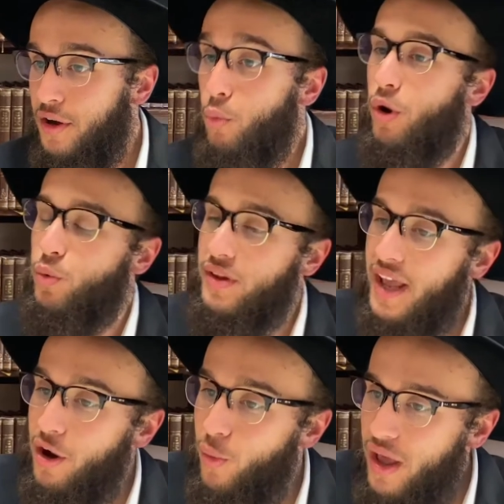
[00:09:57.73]
what will take
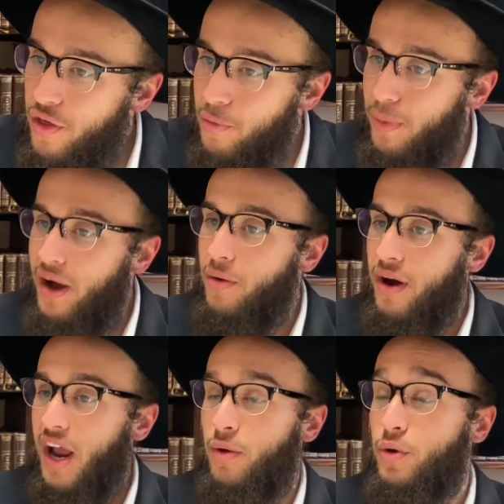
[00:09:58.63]
away their power
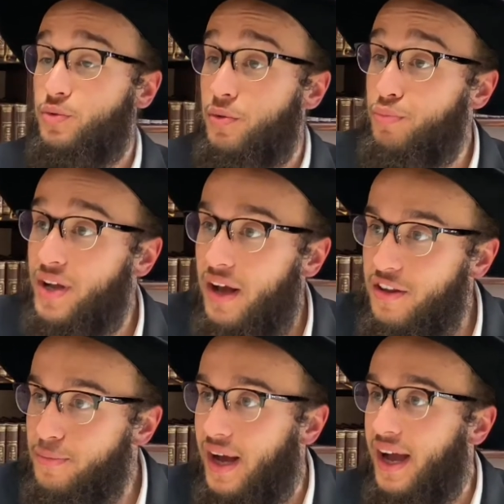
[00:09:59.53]
and what will bring us
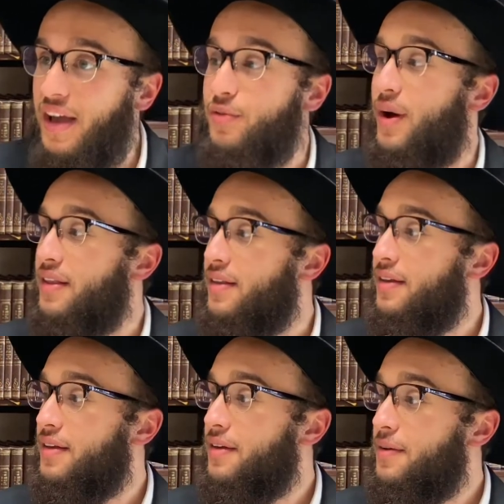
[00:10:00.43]
bracha is what?
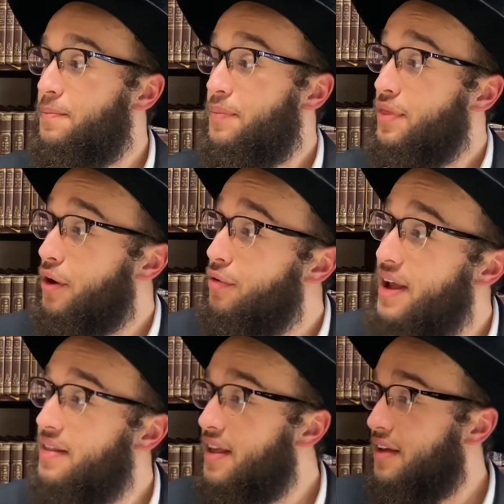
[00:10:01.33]
The
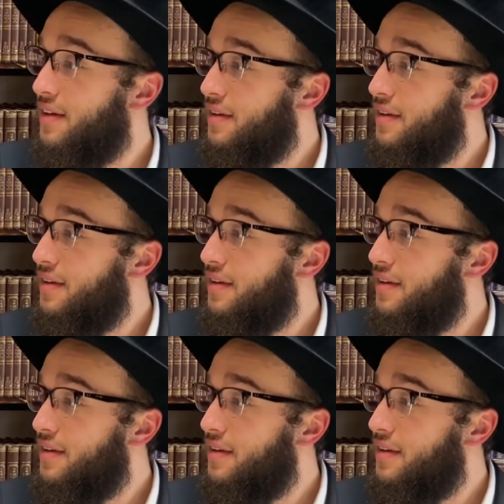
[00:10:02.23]
greatening